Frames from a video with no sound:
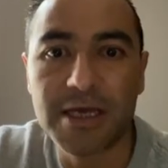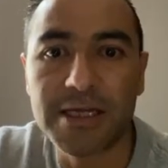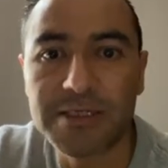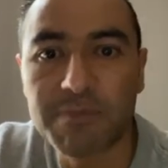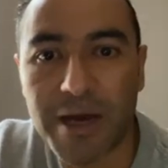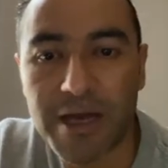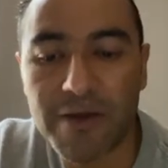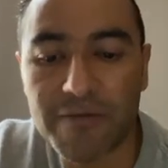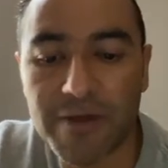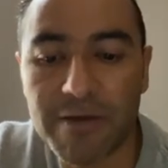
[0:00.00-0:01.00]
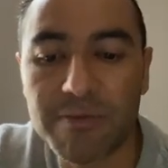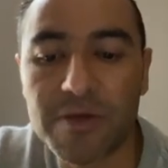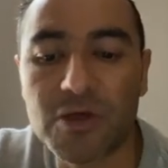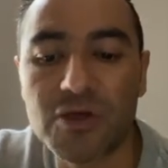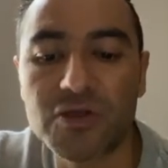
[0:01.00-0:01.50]
in spite of them
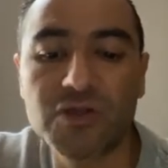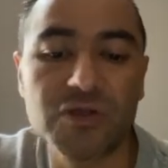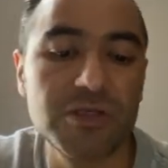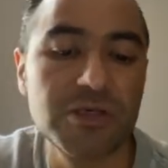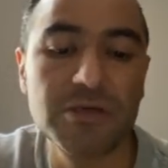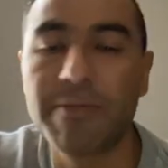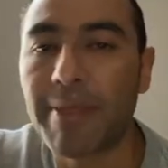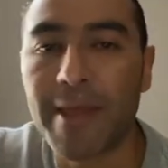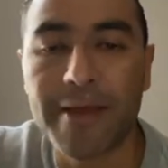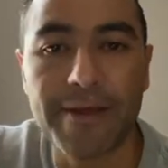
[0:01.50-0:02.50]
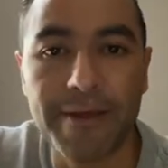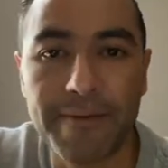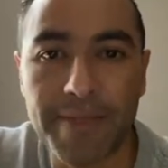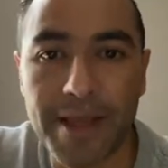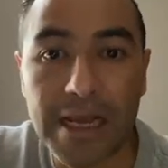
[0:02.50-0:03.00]
just
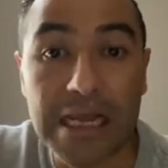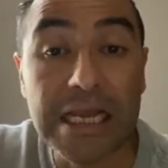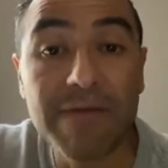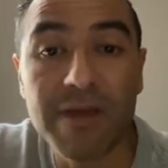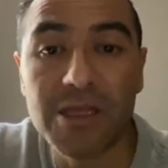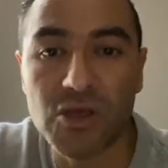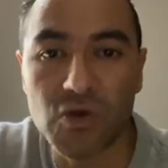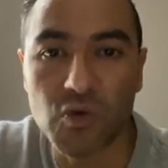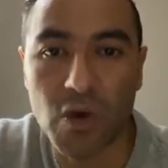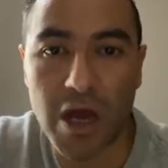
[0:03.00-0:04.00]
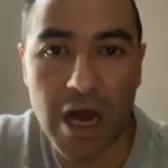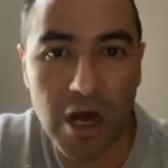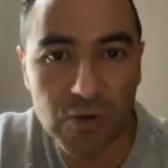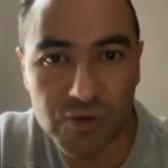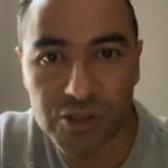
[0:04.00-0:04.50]
uh, leaving you
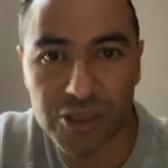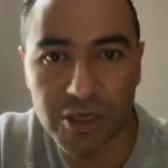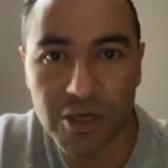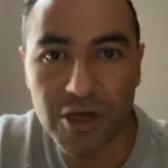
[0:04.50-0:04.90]
out